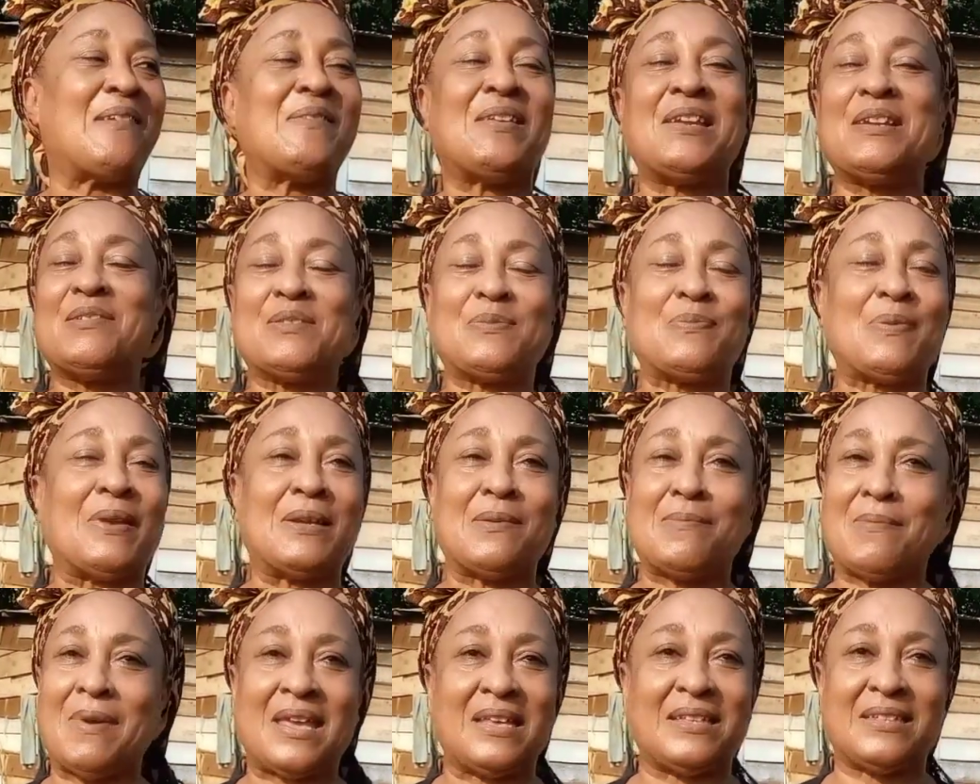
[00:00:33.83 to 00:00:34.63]
I mean, it's
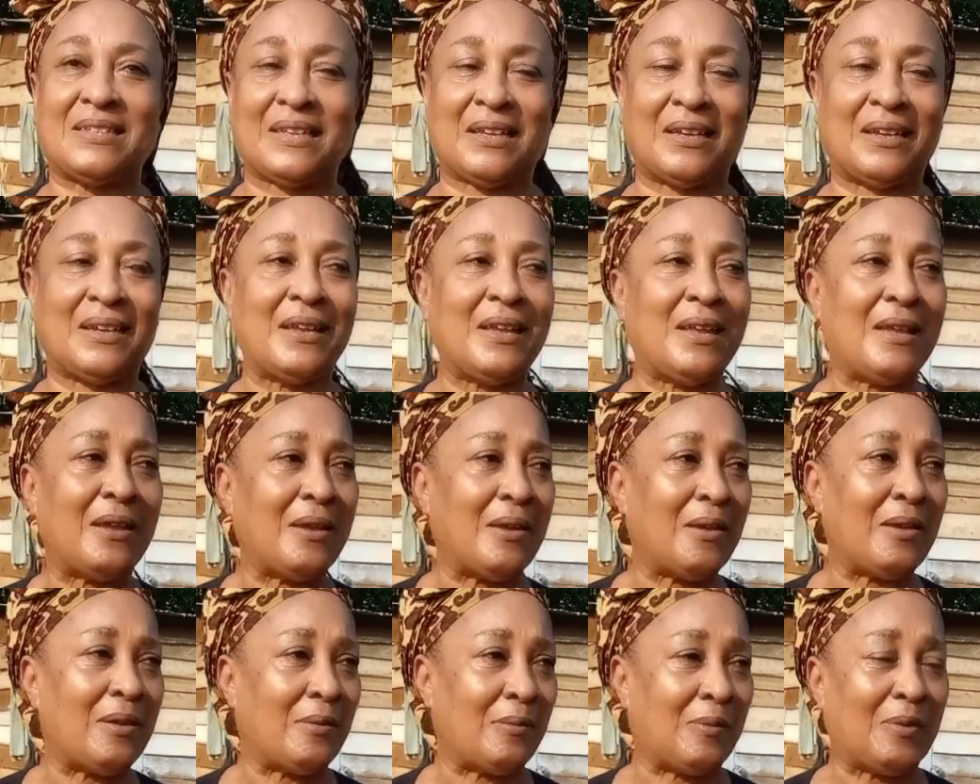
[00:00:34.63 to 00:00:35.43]
been amazing.
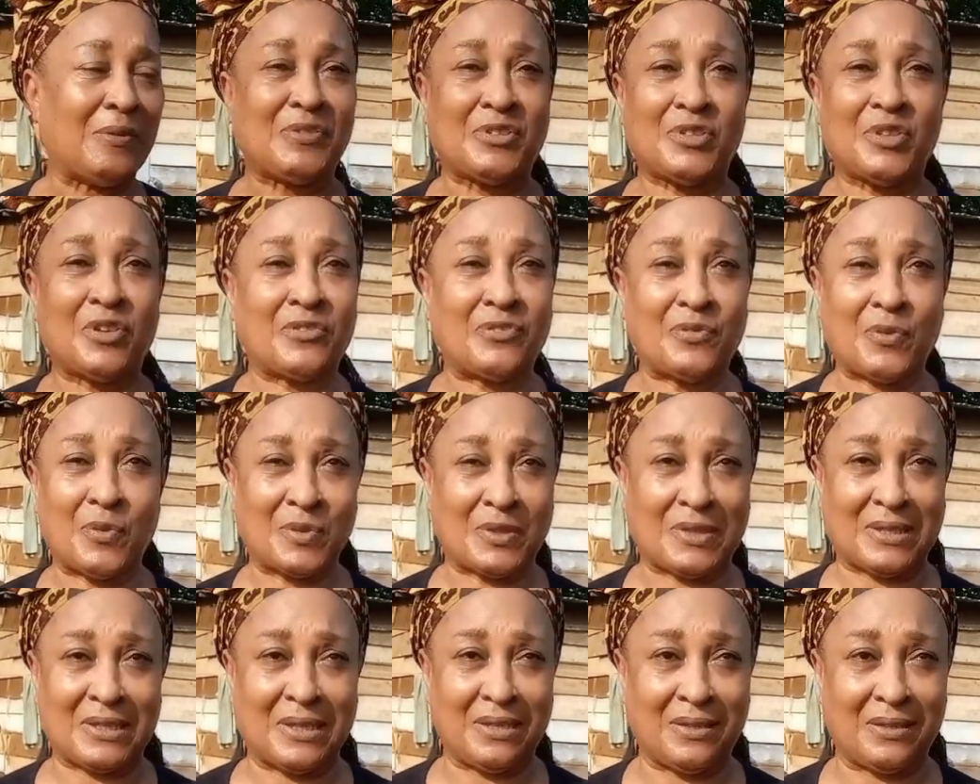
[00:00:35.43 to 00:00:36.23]
We've shot
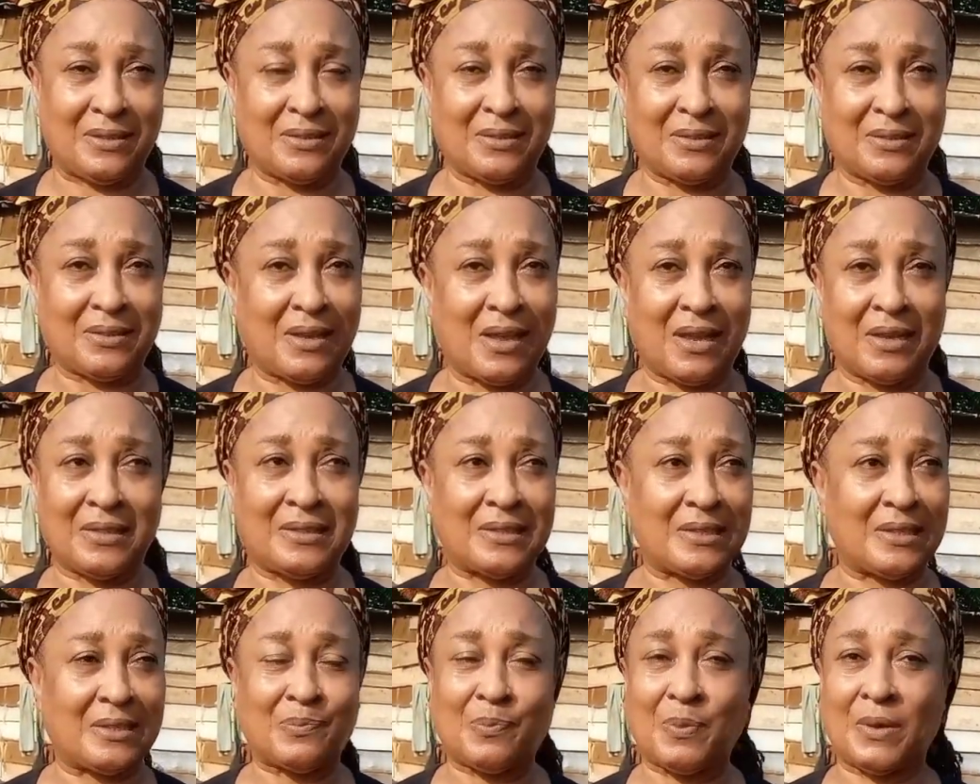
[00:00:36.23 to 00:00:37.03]
four scenes,
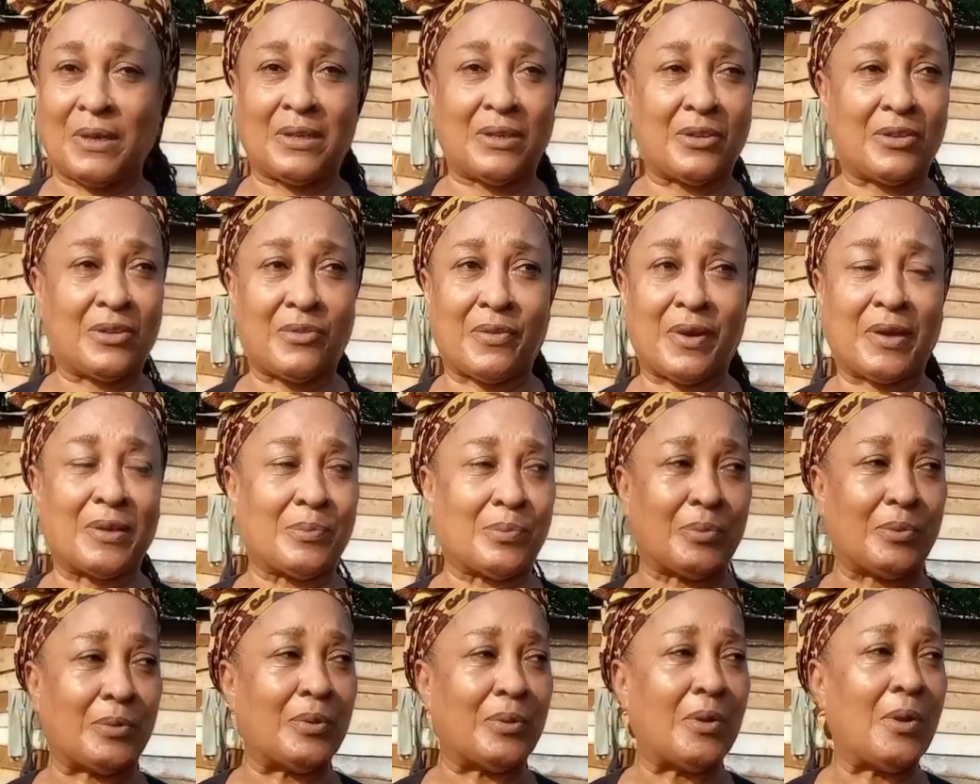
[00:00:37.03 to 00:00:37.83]
and it's been
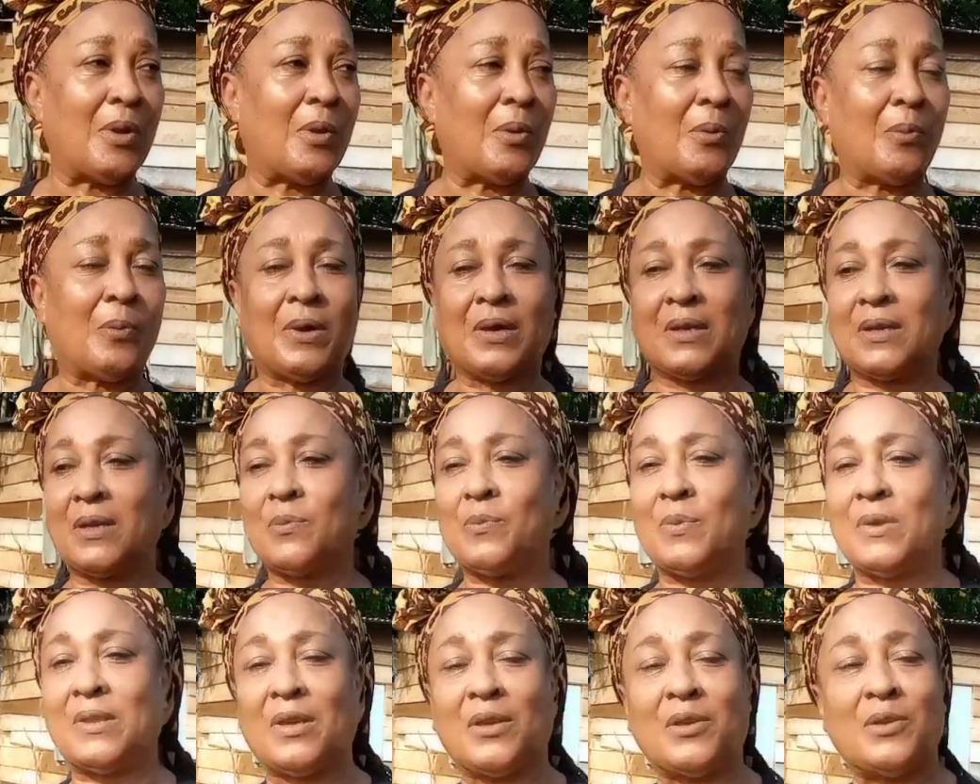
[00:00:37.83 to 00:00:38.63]
incredible.
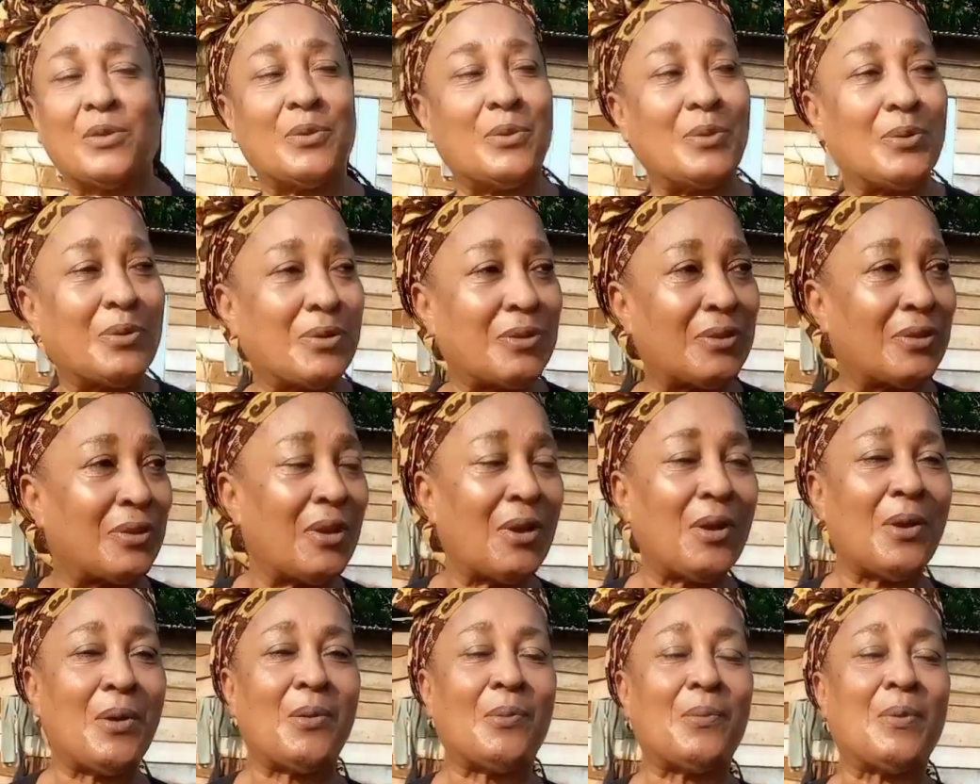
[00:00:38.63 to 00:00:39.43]
Working with the youth,
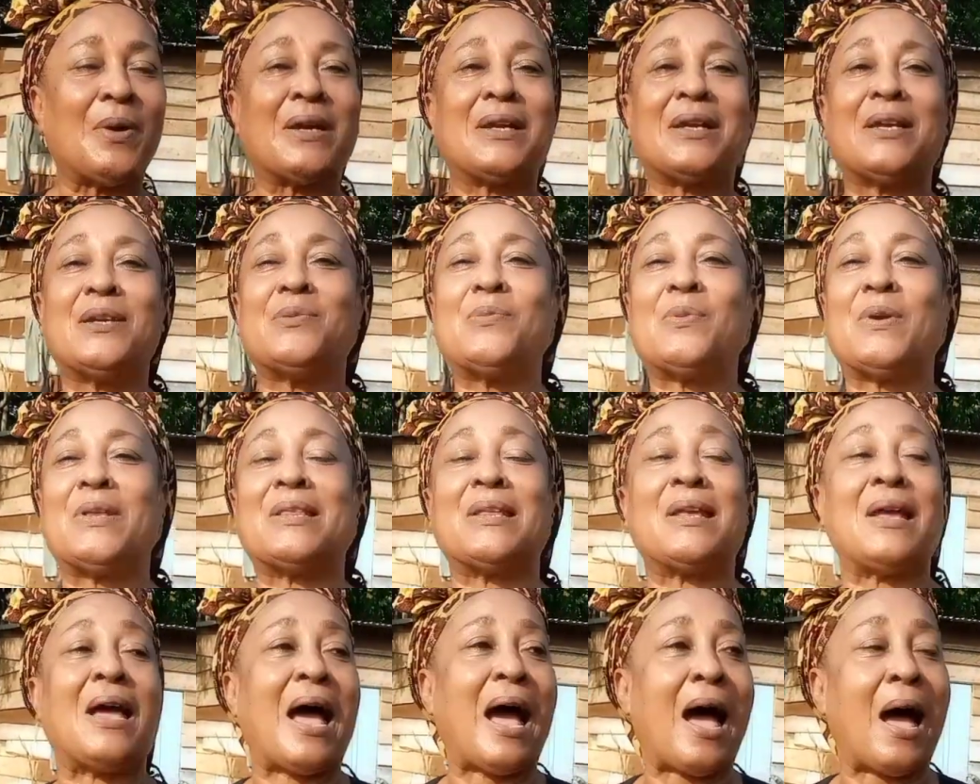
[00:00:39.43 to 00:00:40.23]
working
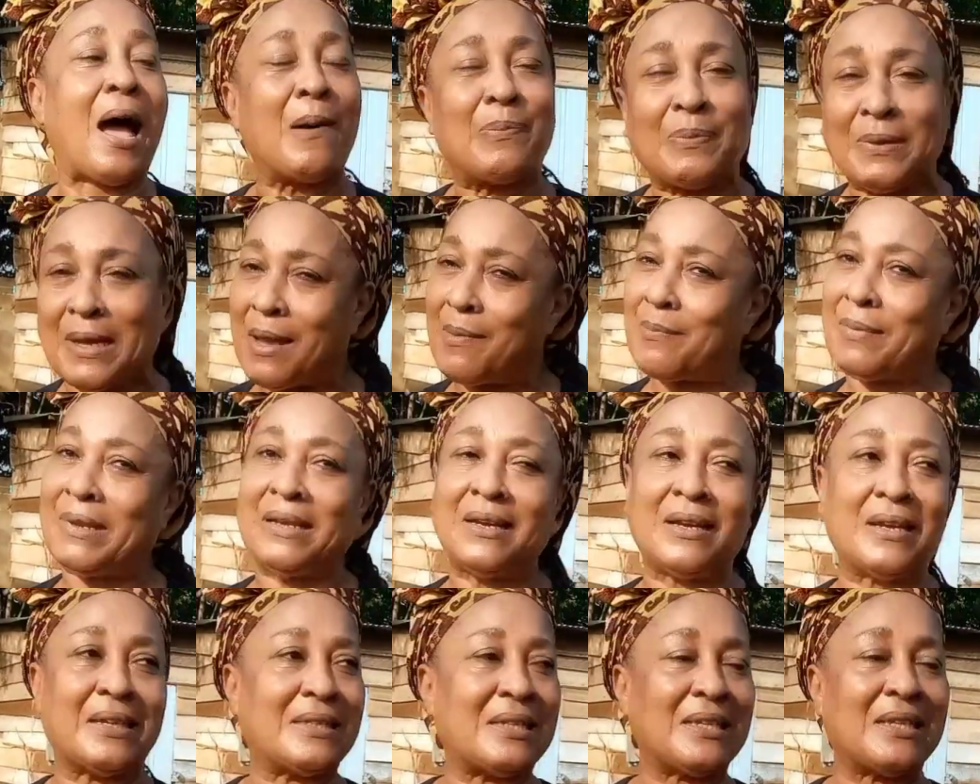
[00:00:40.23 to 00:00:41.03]
with
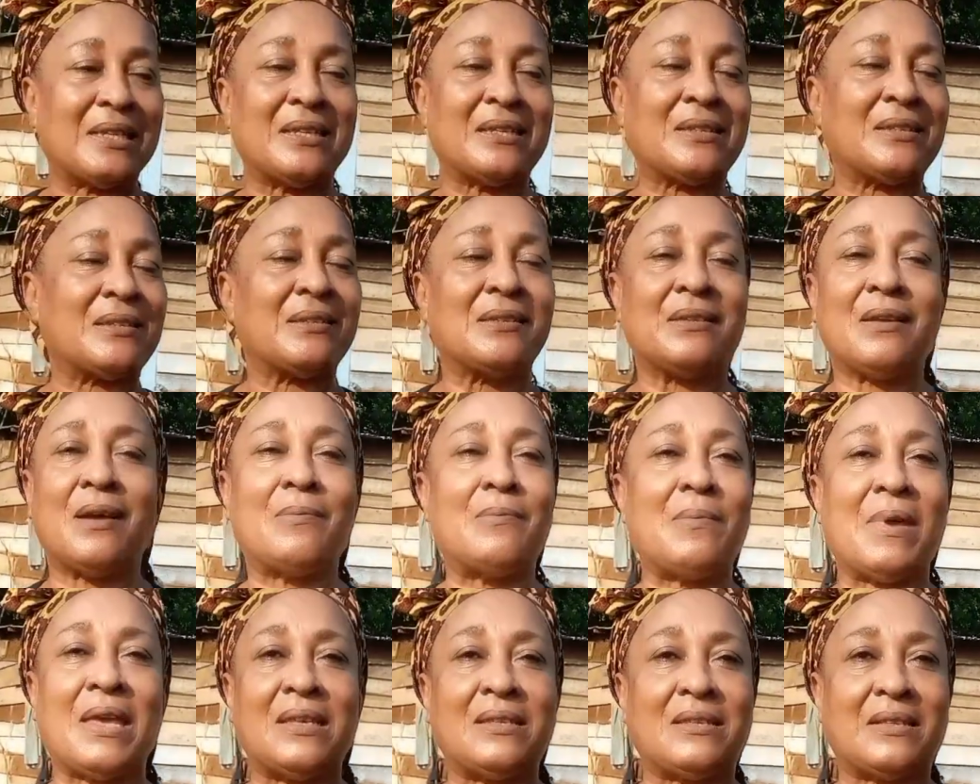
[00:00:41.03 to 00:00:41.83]
upcoming artists,
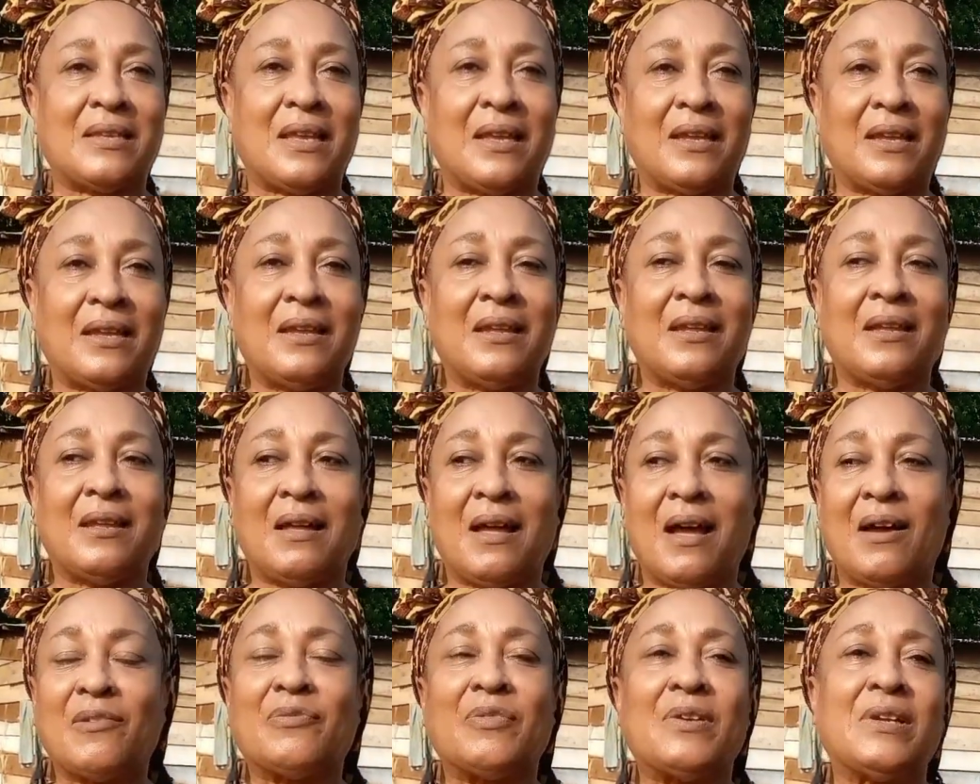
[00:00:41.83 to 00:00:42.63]
amazing.
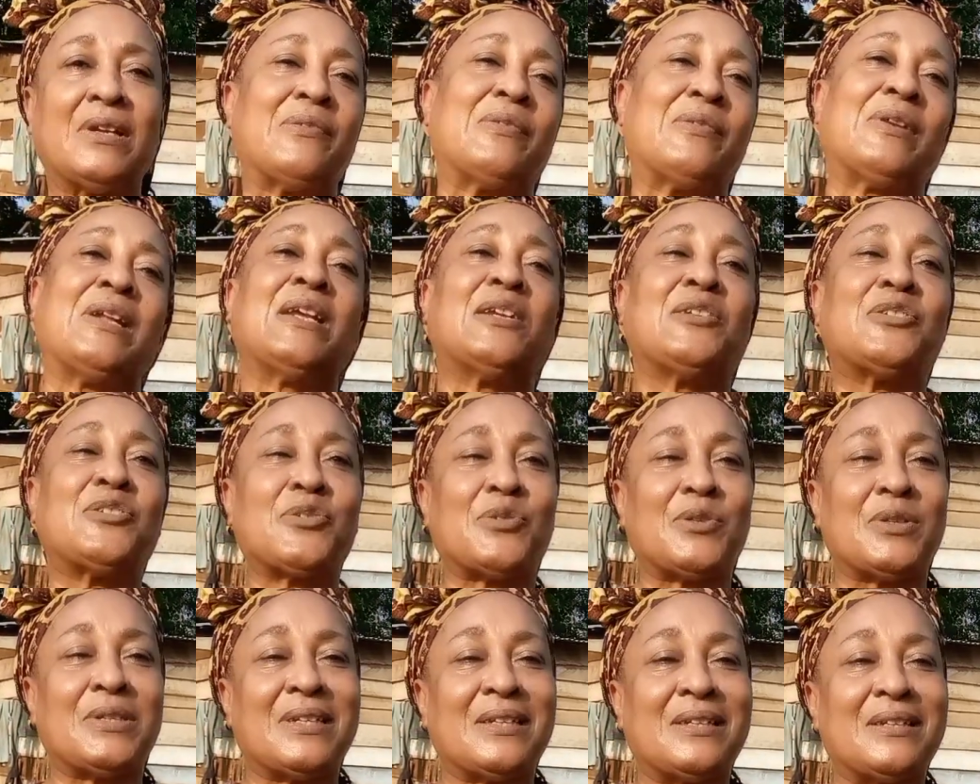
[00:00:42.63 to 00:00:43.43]
I've really, really
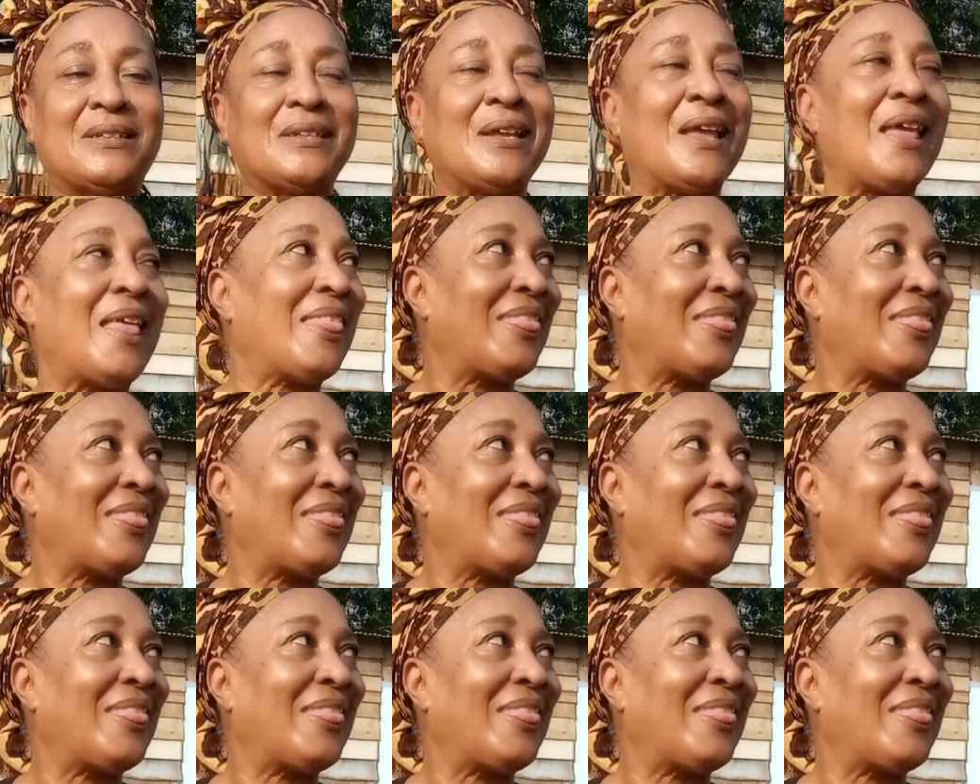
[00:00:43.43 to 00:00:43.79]
enjoyed it.